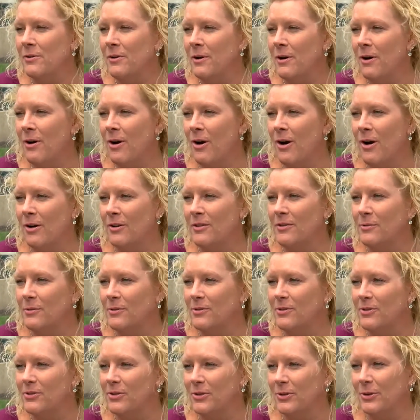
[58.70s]
in our hearts
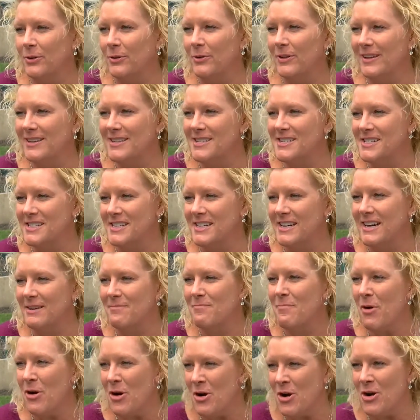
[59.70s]
was true that she
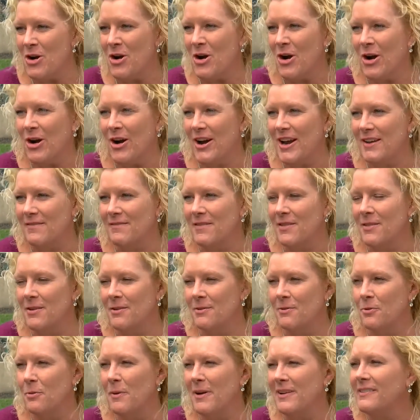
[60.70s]
murdered her, even
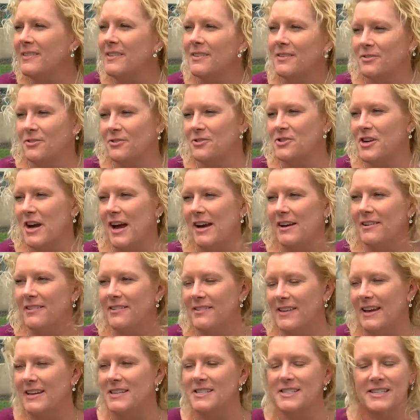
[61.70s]
though my sister tried to
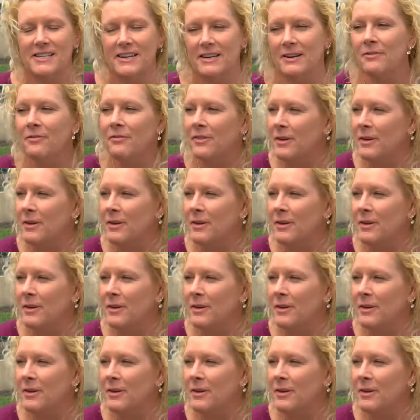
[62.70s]
say she didn't